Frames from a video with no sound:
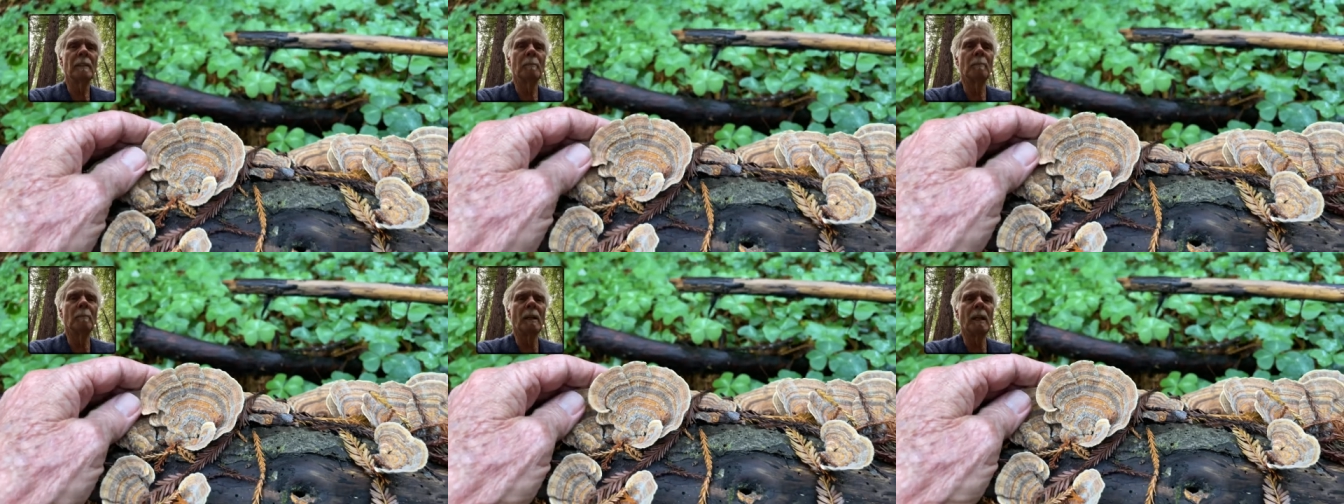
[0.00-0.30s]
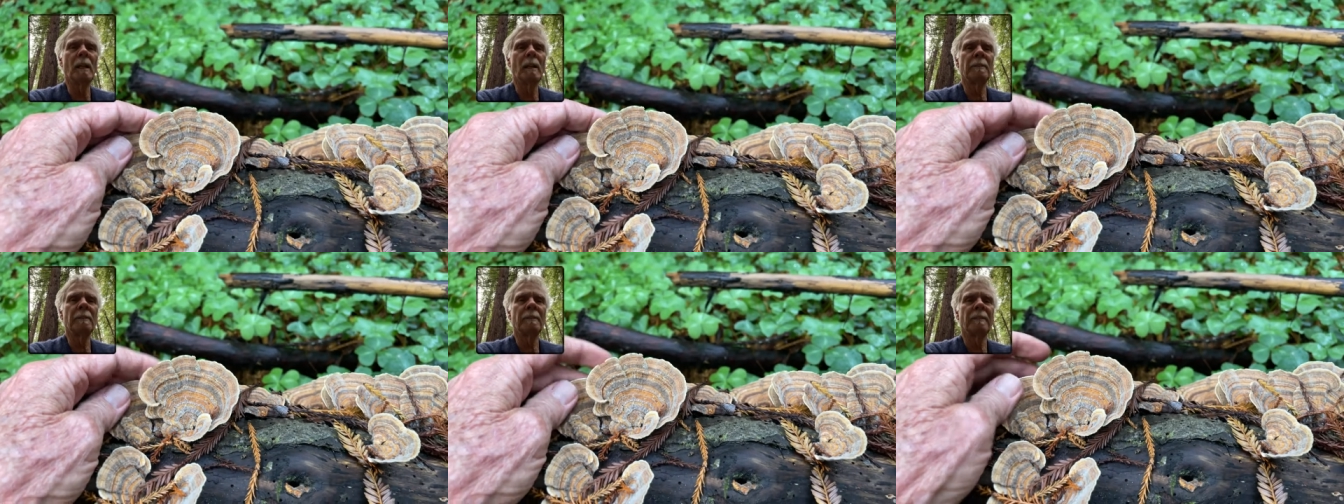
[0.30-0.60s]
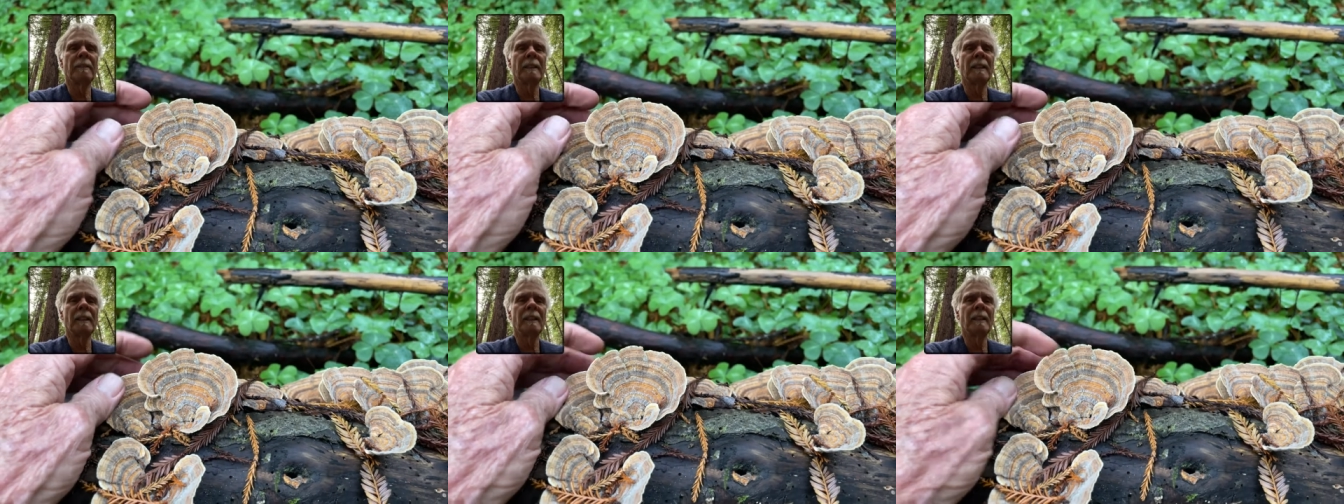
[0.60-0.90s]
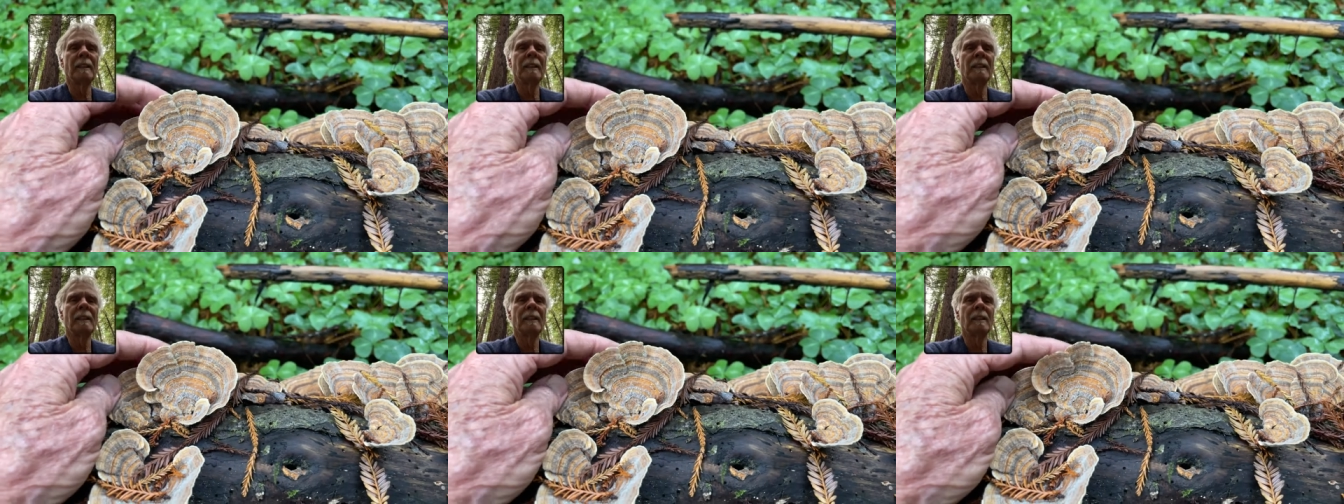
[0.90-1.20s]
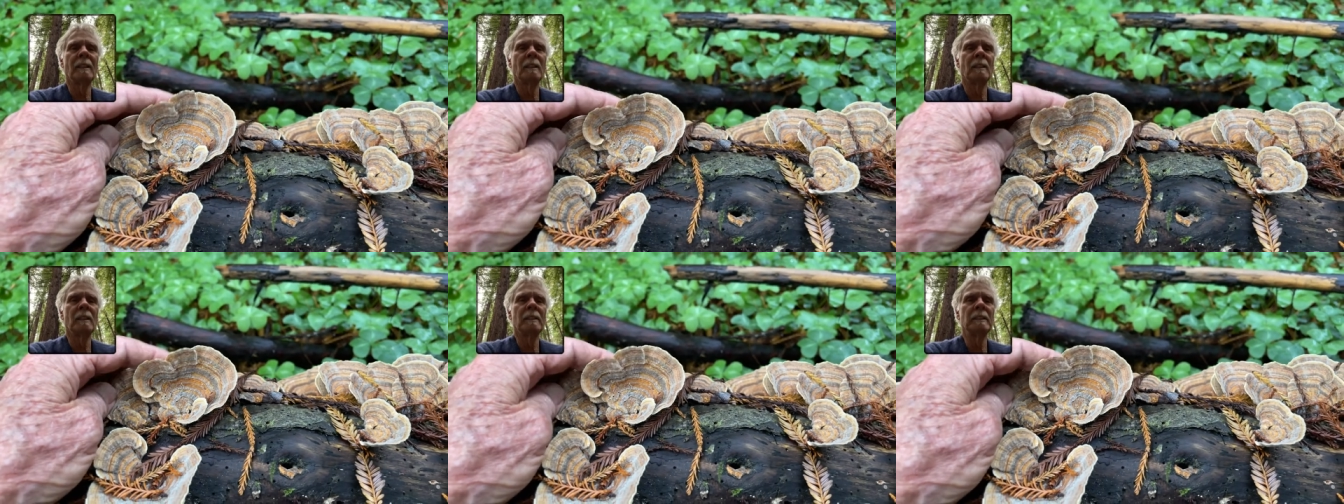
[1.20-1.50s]
buff,
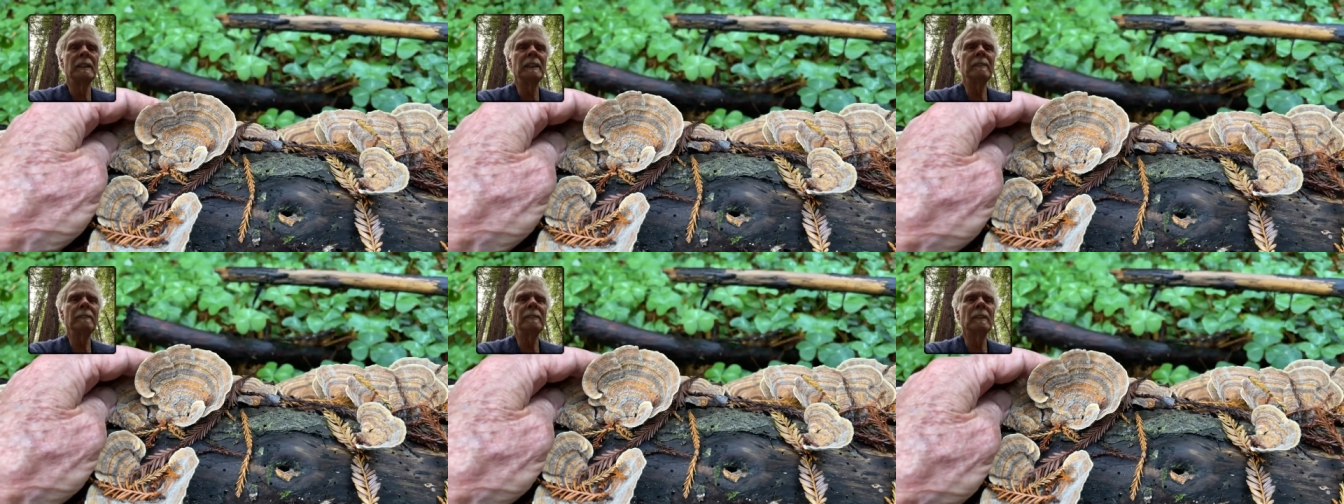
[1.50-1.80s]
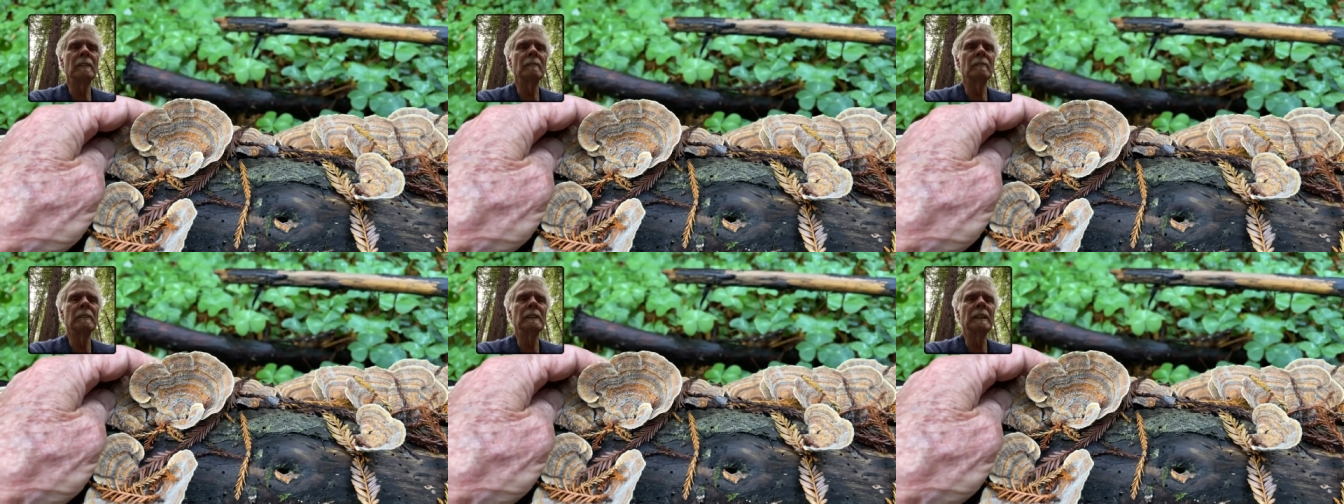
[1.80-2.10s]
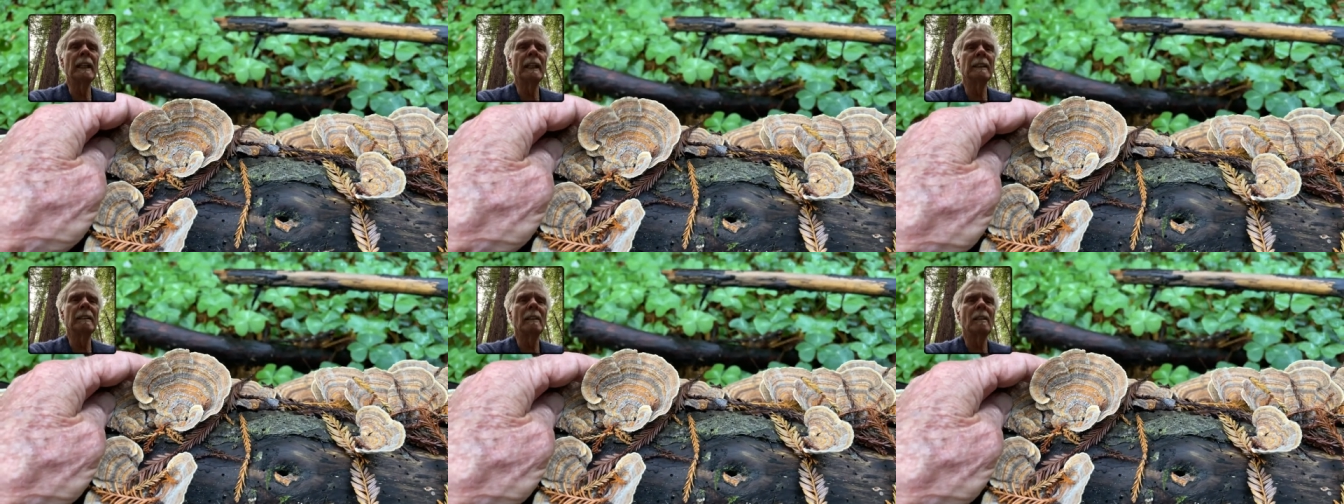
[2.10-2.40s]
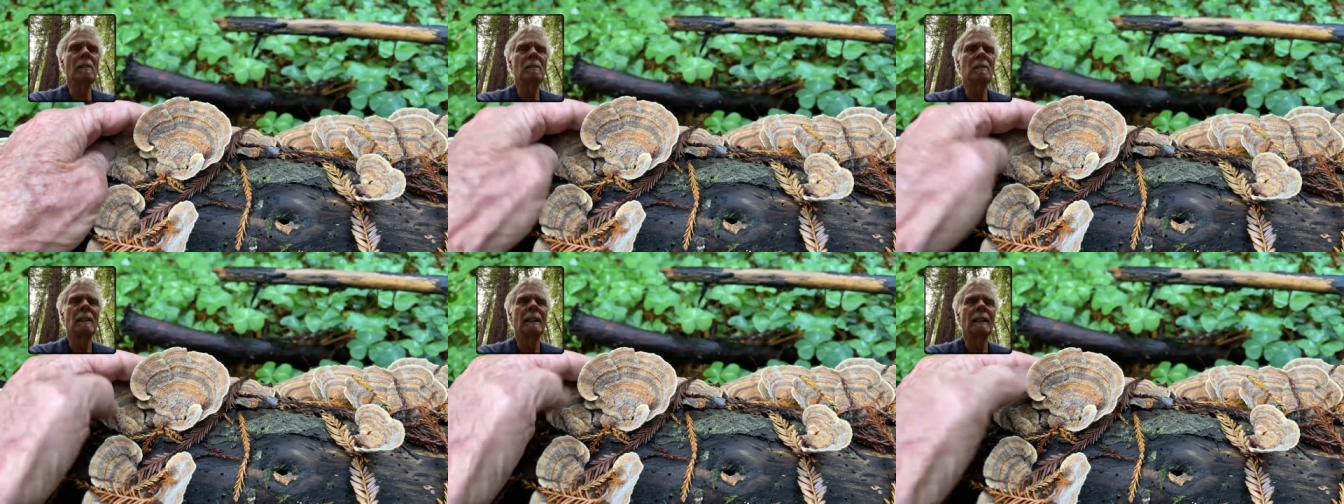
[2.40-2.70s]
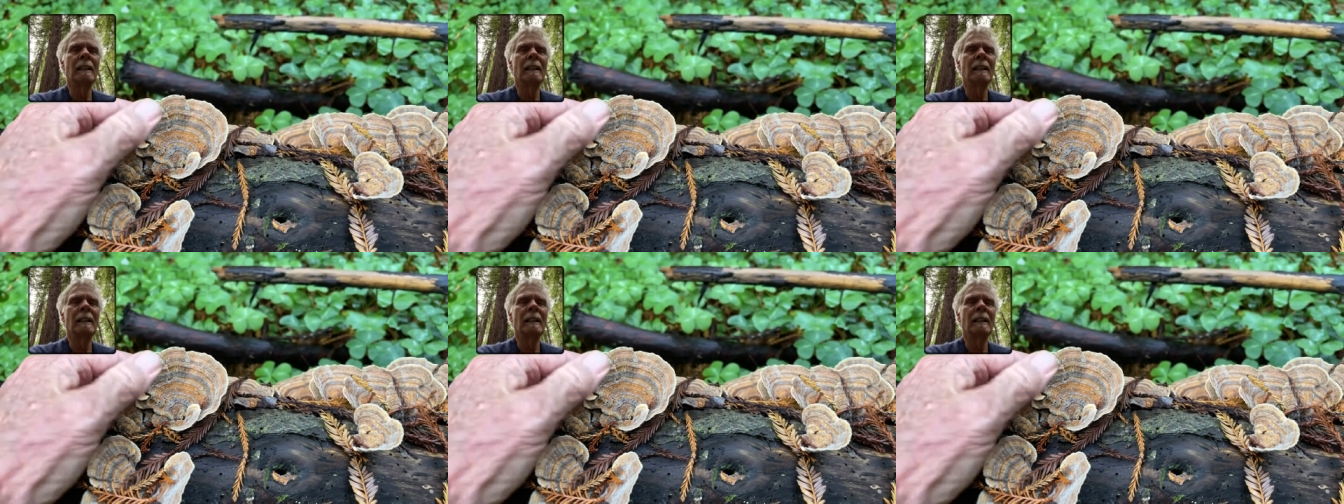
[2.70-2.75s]
even yellow.